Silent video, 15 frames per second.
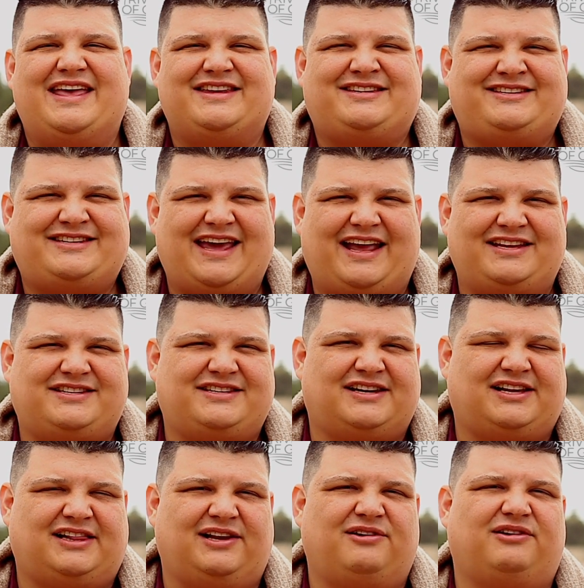states
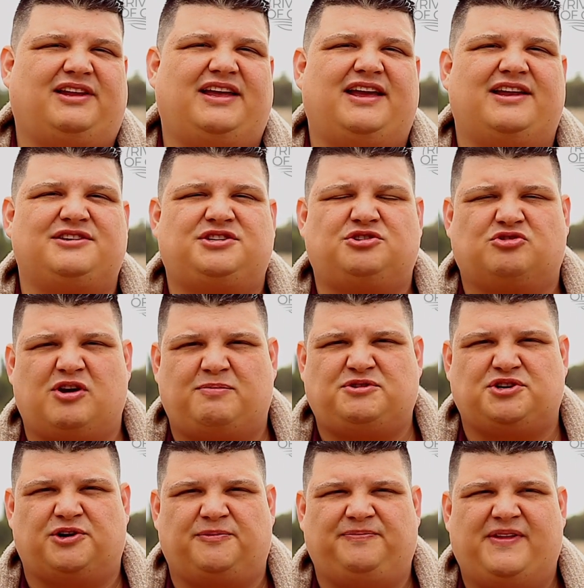clearly in
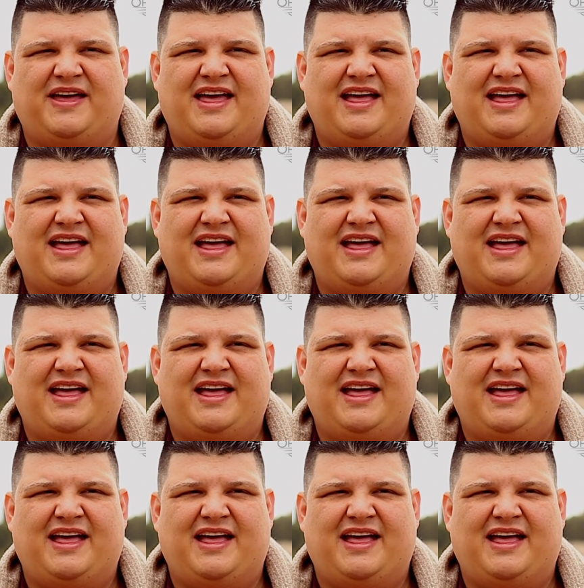Scripture